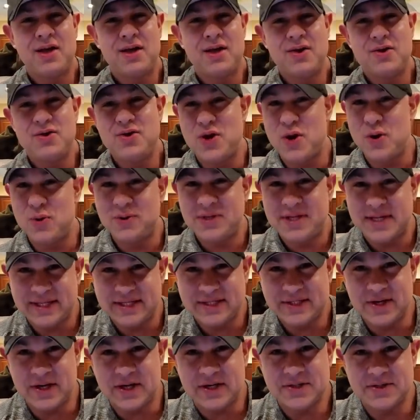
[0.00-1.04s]
no
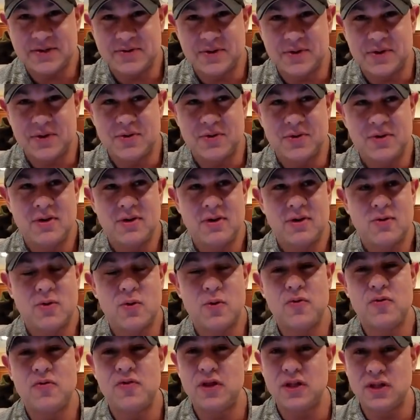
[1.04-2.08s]
testosterone
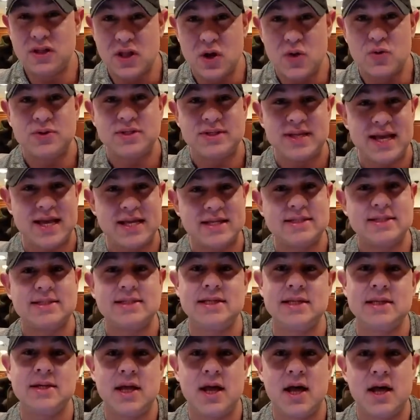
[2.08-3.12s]
or the low
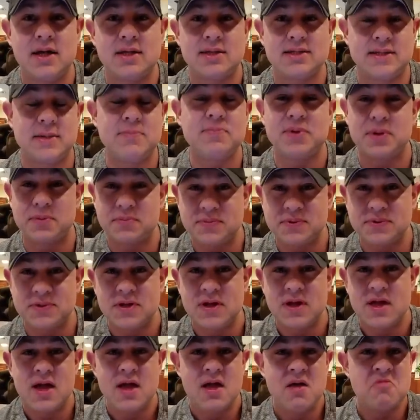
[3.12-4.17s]
test uh, symptoms,
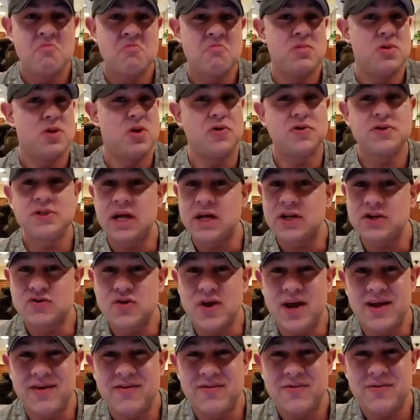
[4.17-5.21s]
no sex
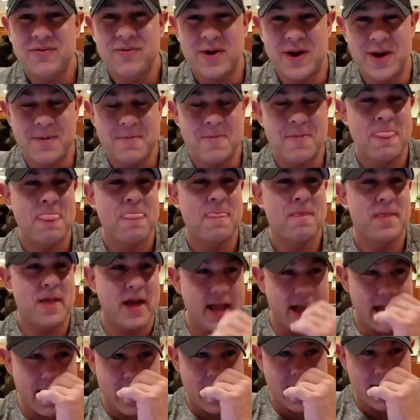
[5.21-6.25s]
drive. Right?
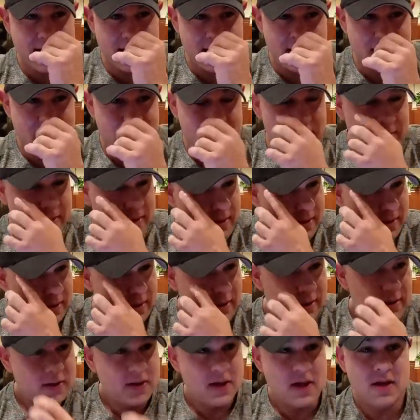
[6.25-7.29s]
I had uh,
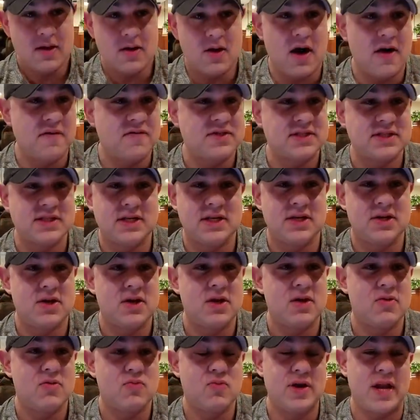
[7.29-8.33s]
uh, obviously
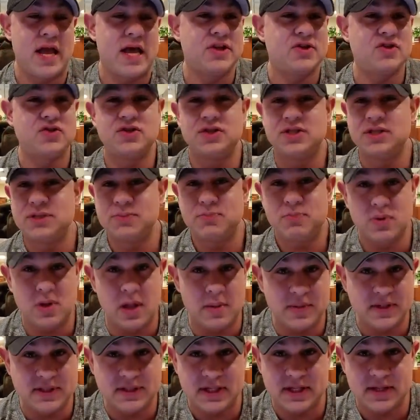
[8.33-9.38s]
when estrogens
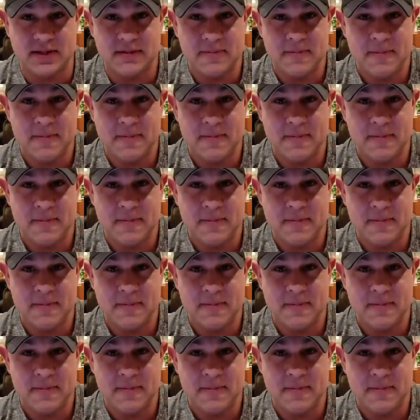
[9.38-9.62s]
plummeted,